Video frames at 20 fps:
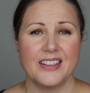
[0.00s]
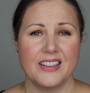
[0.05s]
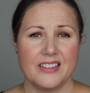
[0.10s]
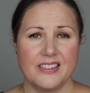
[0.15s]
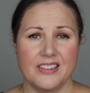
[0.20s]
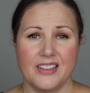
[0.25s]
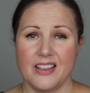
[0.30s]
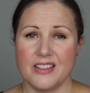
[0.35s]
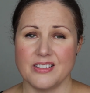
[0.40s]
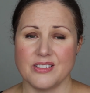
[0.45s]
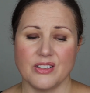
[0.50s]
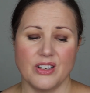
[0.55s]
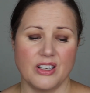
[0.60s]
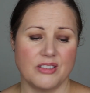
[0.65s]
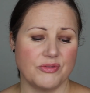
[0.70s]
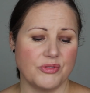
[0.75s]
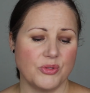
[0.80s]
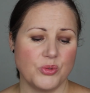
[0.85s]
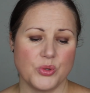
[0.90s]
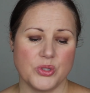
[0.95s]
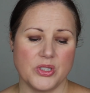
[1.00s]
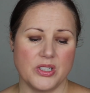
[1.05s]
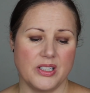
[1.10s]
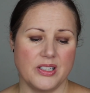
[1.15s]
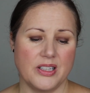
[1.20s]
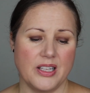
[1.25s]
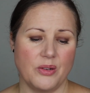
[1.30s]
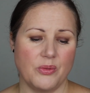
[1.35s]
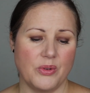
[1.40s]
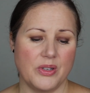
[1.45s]
Yeah, so unfortunately
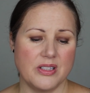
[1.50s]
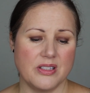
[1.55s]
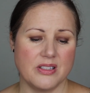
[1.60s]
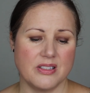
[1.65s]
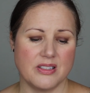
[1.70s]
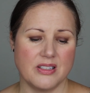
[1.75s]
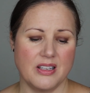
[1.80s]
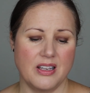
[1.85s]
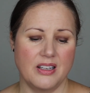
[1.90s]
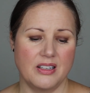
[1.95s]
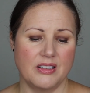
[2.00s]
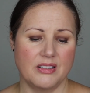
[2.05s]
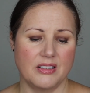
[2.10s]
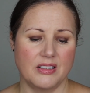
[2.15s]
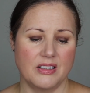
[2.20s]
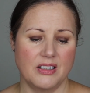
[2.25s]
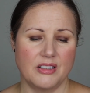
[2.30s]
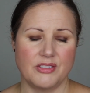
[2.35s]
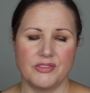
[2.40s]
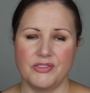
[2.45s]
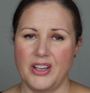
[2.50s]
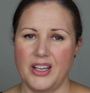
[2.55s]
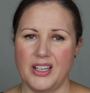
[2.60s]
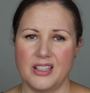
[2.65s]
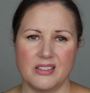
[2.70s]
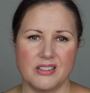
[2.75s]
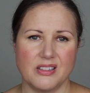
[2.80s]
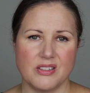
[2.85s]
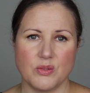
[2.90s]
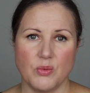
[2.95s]
that one's a
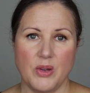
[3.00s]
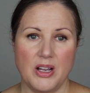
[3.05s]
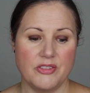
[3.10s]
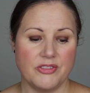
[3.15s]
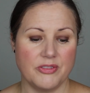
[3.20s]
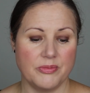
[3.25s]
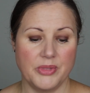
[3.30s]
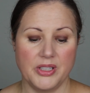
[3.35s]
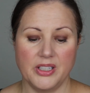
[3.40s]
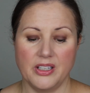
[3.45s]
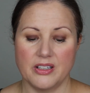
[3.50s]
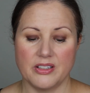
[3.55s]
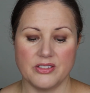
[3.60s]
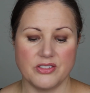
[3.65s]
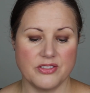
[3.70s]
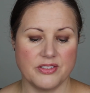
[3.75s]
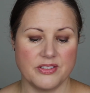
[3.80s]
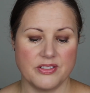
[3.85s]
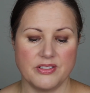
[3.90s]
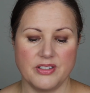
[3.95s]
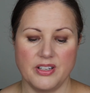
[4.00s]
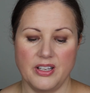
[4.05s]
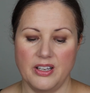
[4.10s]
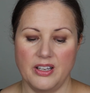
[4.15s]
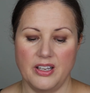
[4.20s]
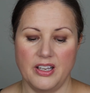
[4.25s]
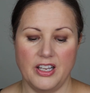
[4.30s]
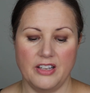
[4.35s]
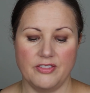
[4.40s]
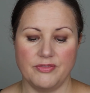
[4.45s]
fail as well for me. I just
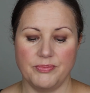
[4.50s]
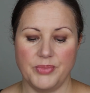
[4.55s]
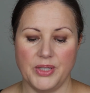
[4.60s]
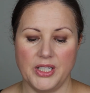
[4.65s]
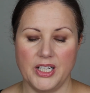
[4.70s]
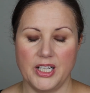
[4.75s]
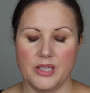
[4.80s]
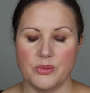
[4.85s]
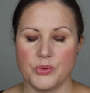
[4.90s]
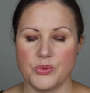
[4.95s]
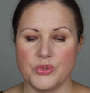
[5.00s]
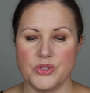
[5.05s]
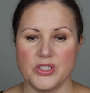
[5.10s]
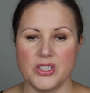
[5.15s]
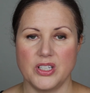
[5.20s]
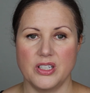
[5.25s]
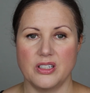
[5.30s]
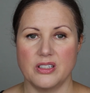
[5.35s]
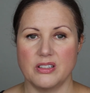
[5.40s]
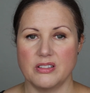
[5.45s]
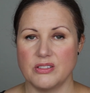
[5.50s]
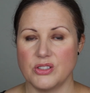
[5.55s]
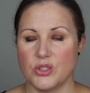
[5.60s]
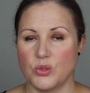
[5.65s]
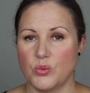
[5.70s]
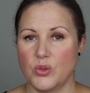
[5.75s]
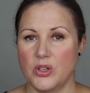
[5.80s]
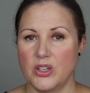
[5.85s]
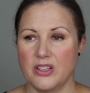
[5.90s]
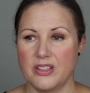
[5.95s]
haven't been able to get it to
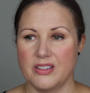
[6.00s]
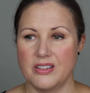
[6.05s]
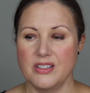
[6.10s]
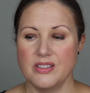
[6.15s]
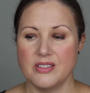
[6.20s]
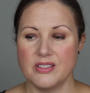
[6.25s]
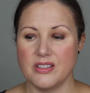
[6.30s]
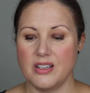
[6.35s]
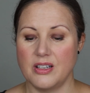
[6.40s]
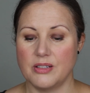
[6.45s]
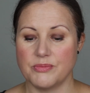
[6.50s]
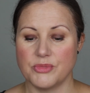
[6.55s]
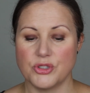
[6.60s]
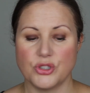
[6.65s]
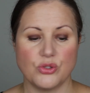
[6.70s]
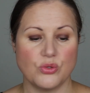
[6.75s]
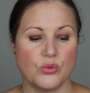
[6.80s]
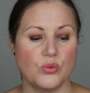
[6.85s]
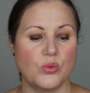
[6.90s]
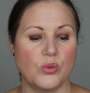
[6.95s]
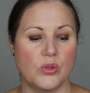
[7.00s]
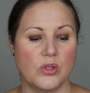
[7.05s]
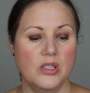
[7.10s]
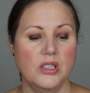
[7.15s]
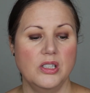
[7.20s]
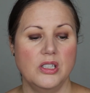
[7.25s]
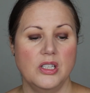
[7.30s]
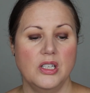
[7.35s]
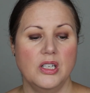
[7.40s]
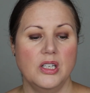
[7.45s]
work. This, I'm sure,
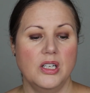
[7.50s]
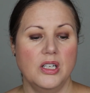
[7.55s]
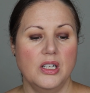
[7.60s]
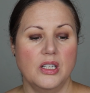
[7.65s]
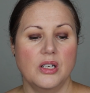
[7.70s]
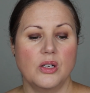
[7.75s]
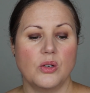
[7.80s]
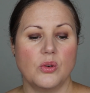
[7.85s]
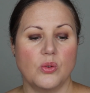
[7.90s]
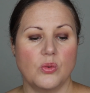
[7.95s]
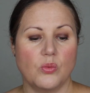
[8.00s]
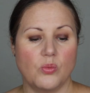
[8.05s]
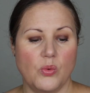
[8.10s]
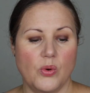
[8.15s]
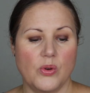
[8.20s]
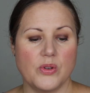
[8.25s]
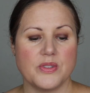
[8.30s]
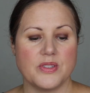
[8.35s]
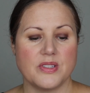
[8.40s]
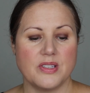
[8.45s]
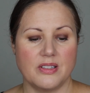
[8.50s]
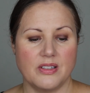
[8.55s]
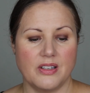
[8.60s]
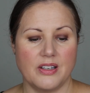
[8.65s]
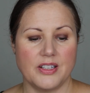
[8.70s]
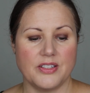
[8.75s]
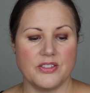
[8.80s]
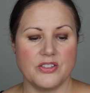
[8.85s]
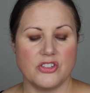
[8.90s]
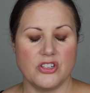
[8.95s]
was the
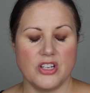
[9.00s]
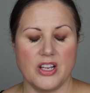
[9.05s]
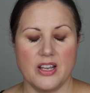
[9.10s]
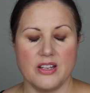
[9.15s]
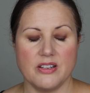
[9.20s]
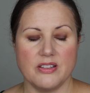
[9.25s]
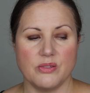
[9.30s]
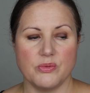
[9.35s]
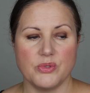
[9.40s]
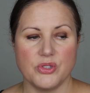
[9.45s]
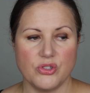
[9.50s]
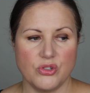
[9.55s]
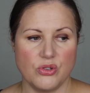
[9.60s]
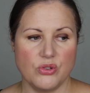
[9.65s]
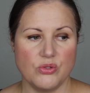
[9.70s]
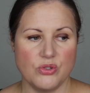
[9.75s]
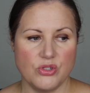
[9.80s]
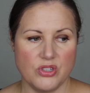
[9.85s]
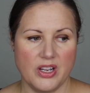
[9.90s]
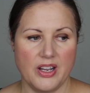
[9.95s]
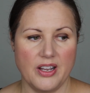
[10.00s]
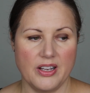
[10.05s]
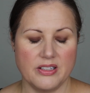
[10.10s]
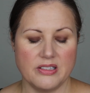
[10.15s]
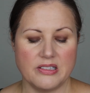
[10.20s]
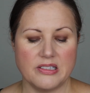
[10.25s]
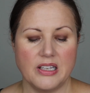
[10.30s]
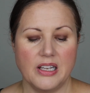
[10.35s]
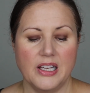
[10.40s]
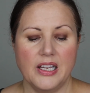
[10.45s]
lightest shade. There was 2 shades.